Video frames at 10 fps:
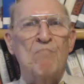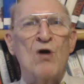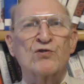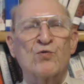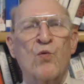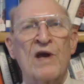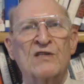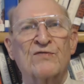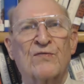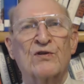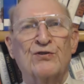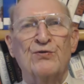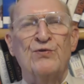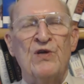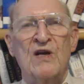most weeks for
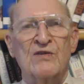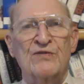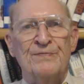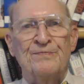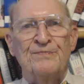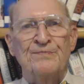two years